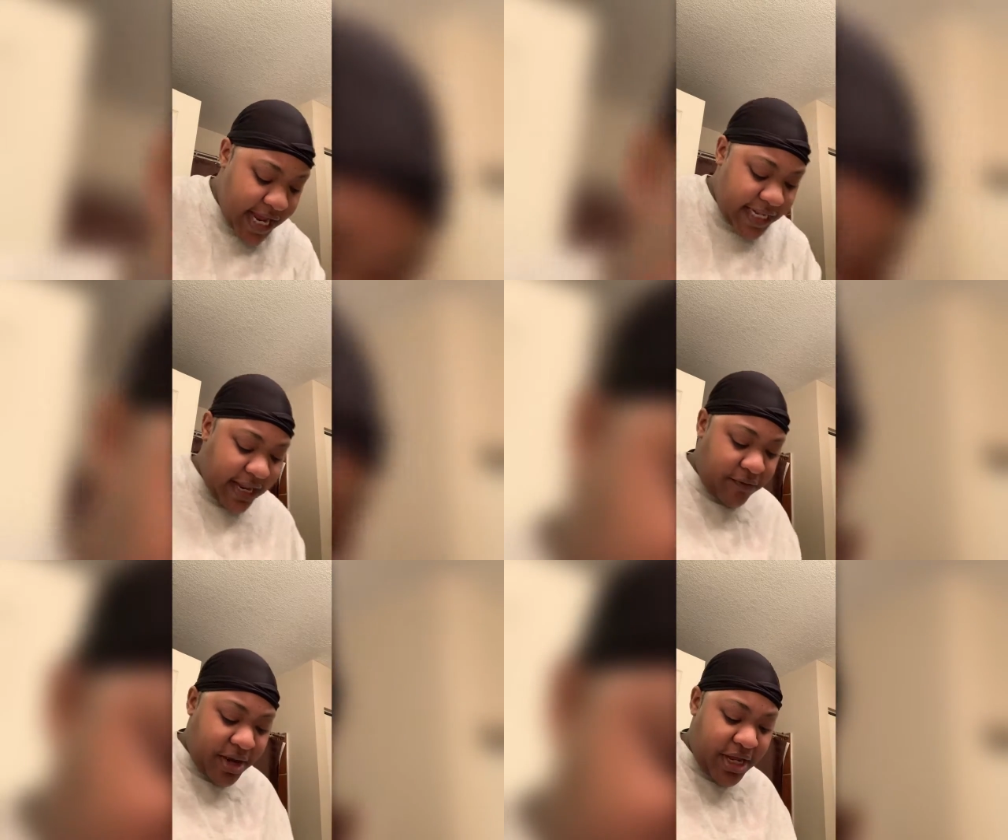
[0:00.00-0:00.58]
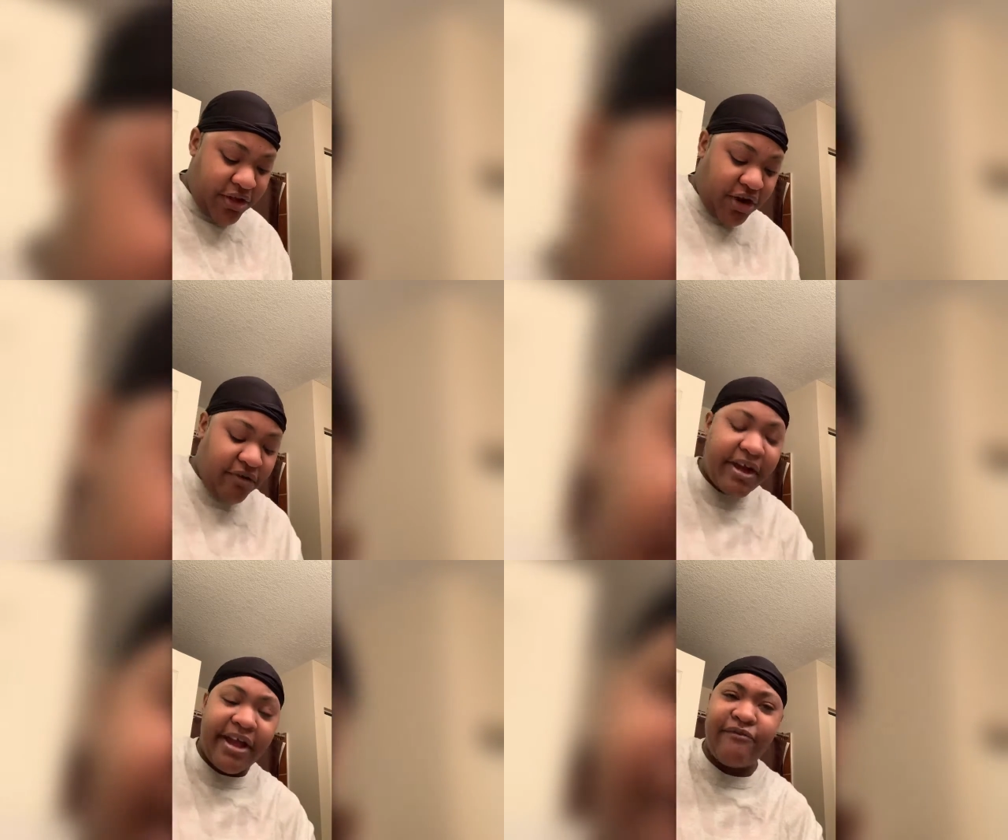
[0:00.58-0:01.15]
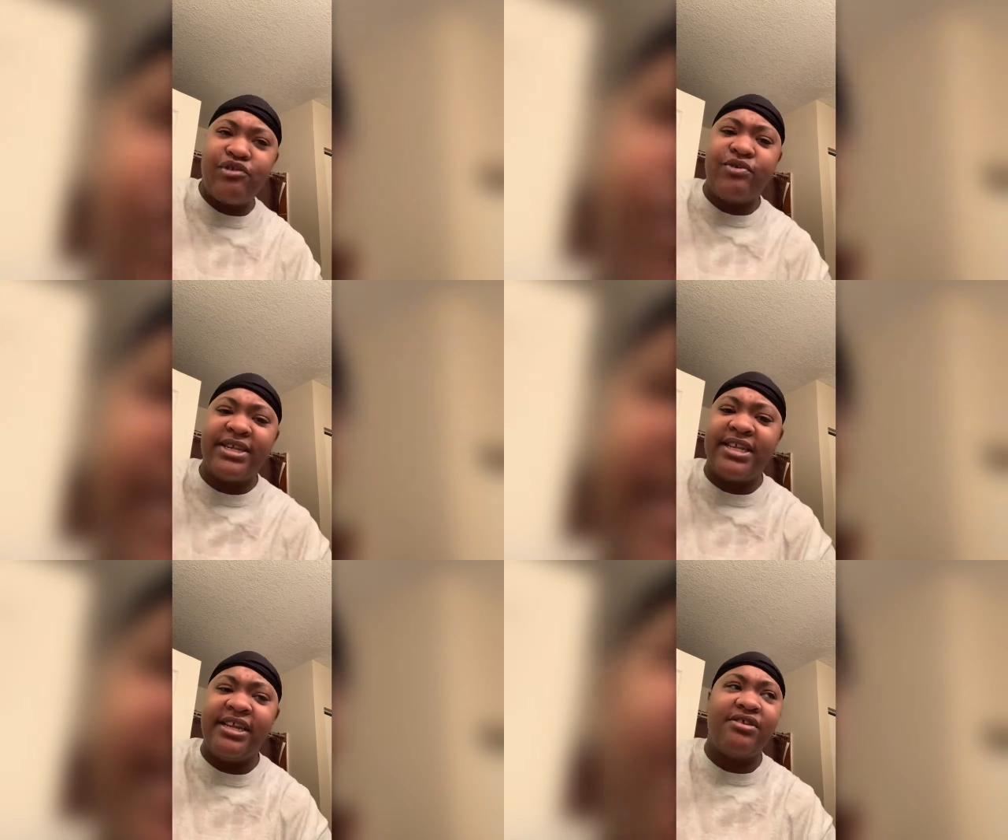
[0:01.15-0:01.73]
That way you don't have
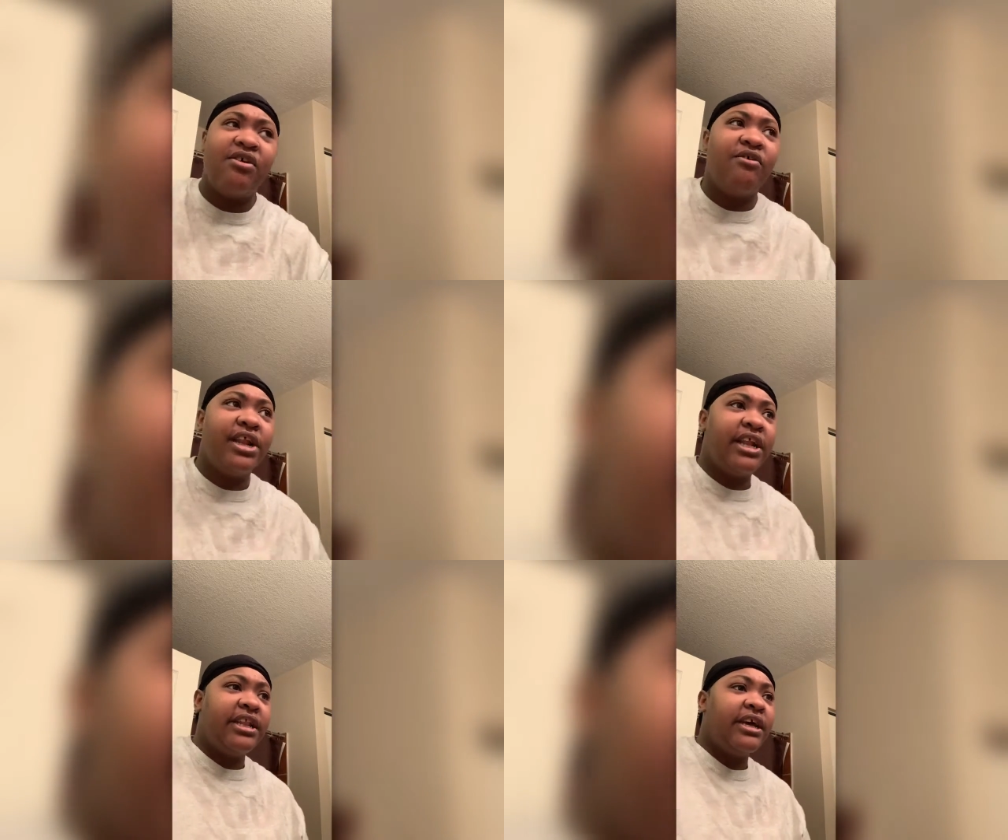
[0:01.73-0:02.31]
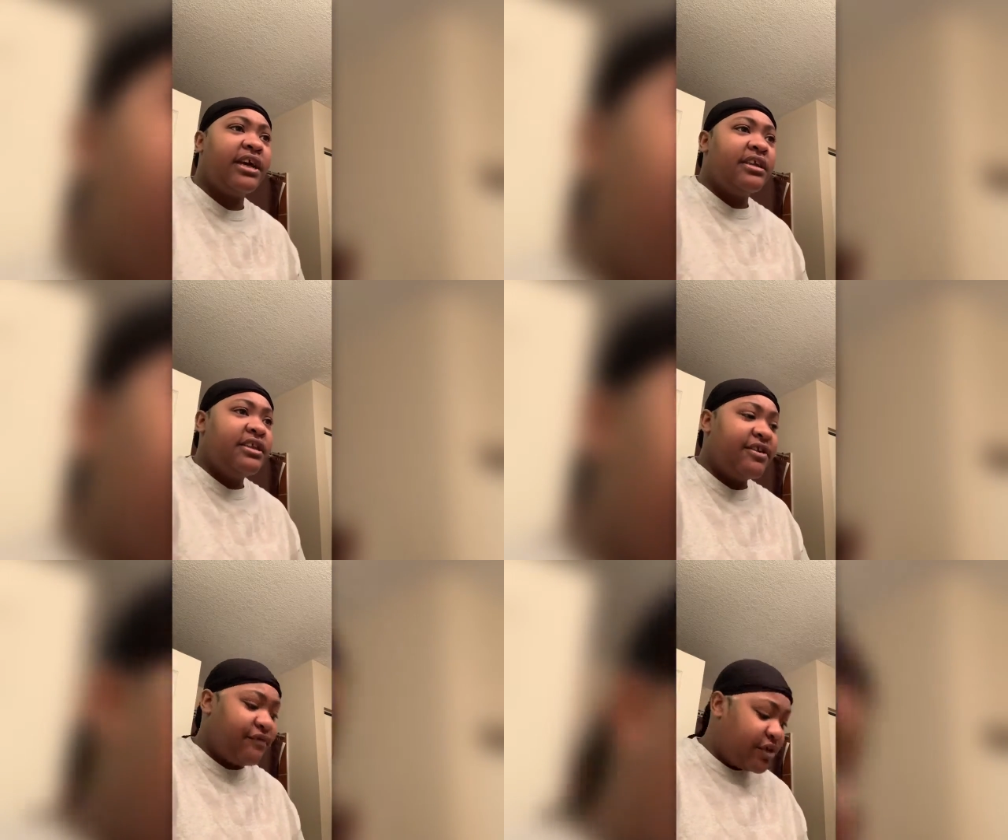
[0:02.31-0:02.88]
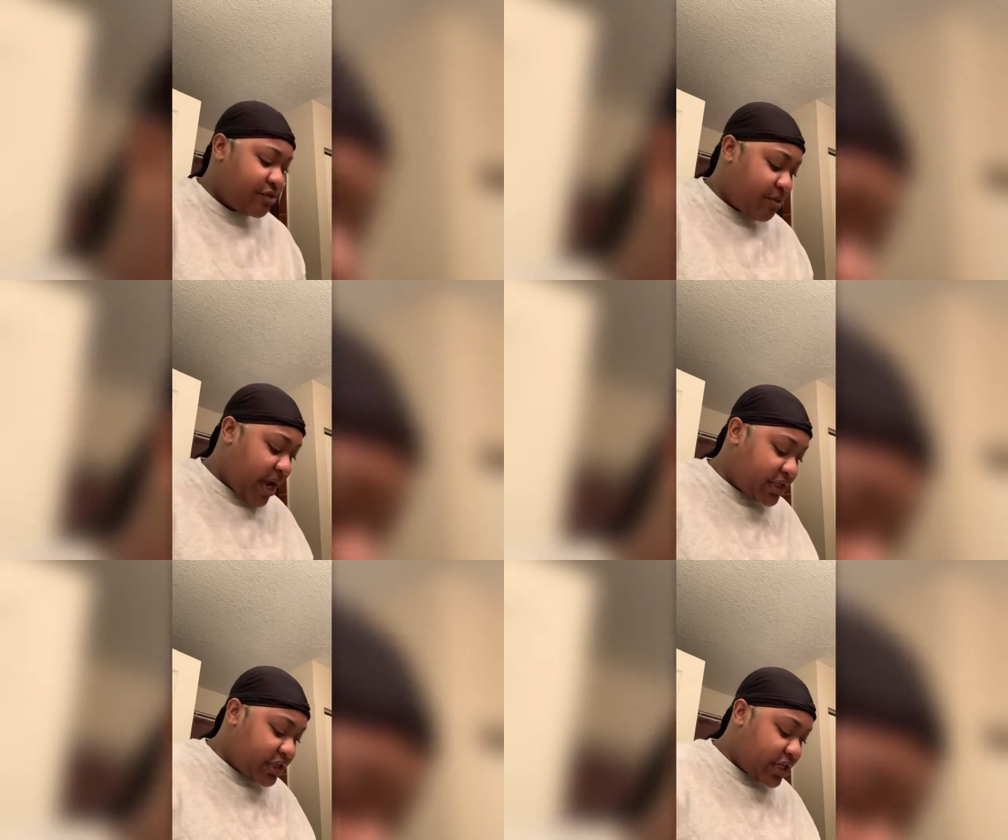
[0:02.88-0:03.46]
twisties going in the different
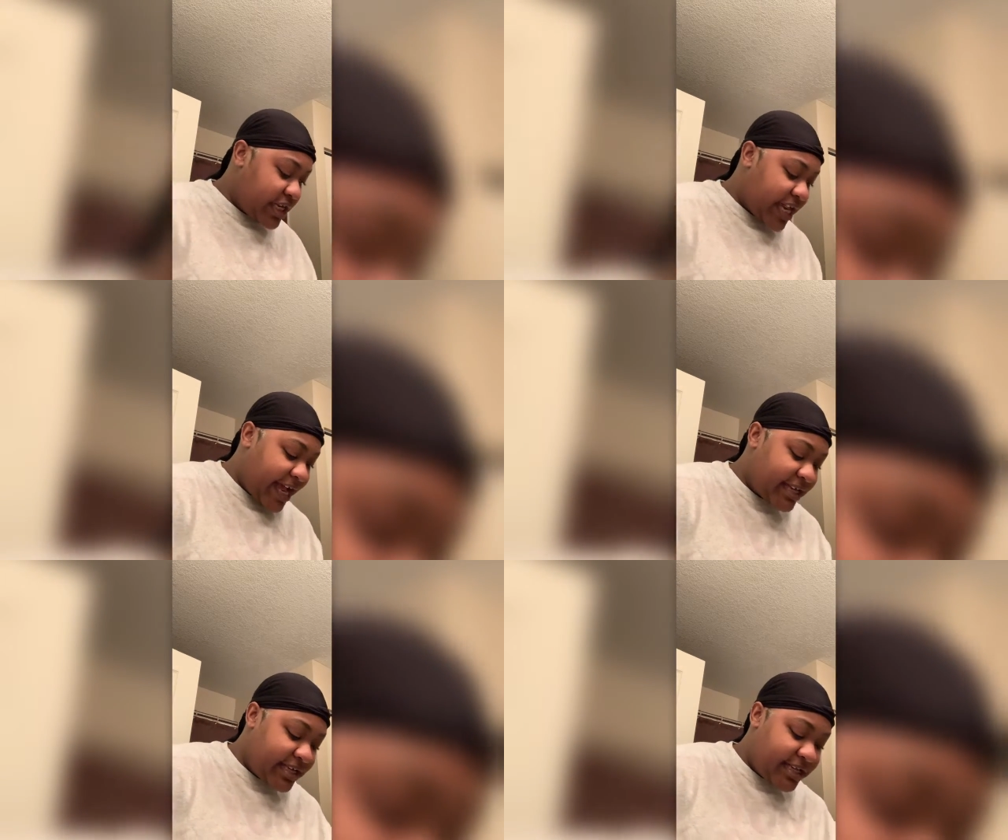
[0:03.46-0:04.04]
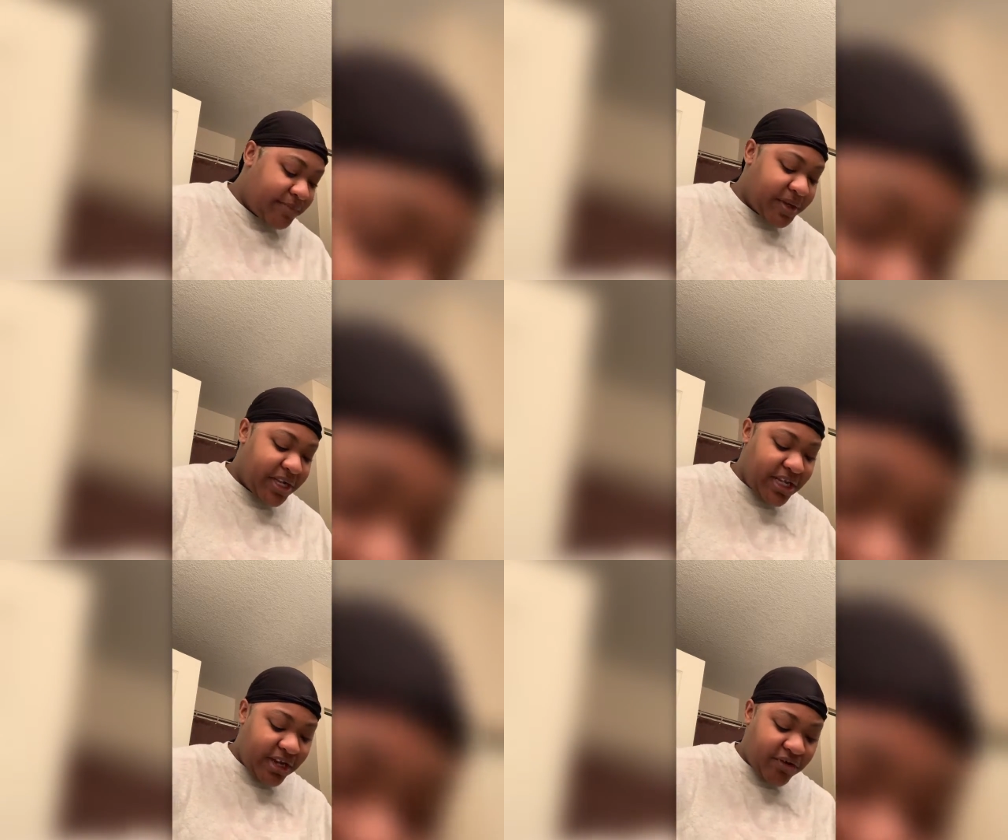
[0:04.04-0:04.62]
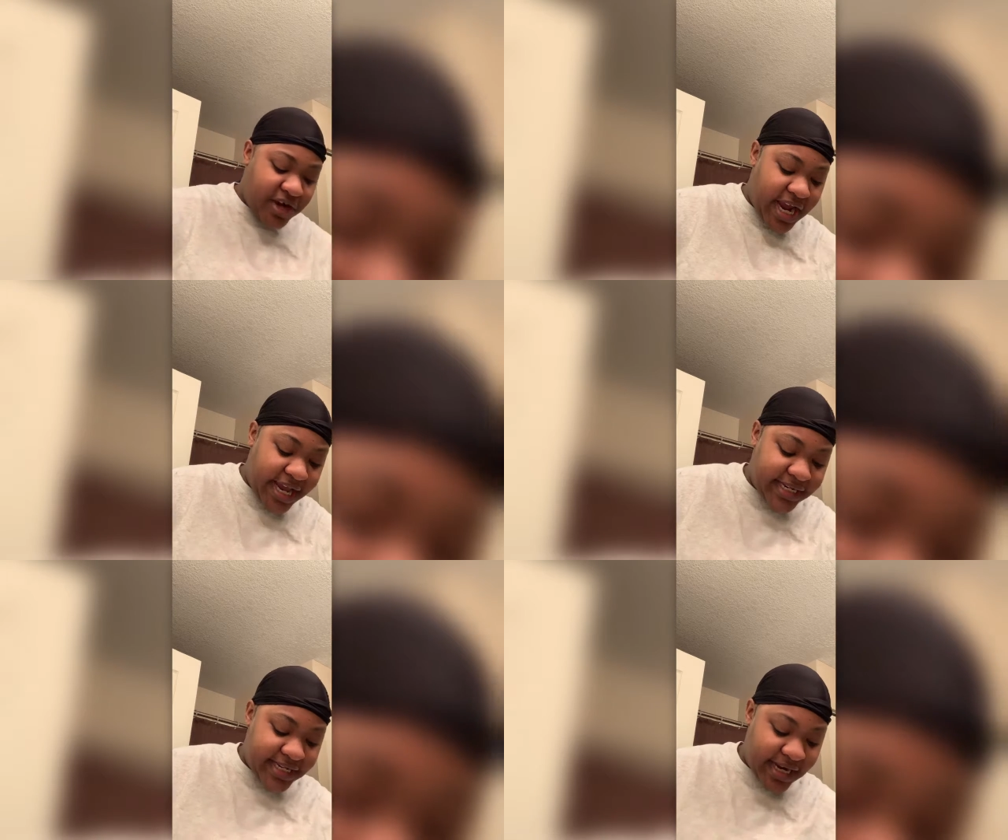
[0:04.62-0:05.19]
direction, and that typically
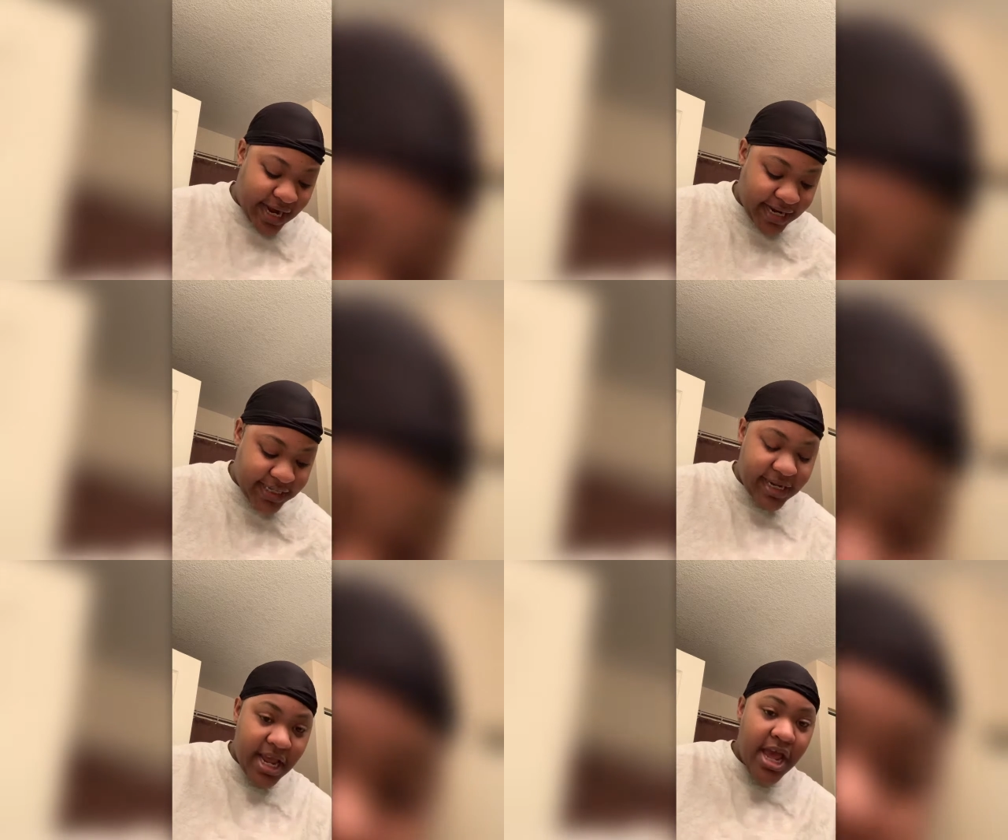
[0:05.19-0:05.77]
creates knots.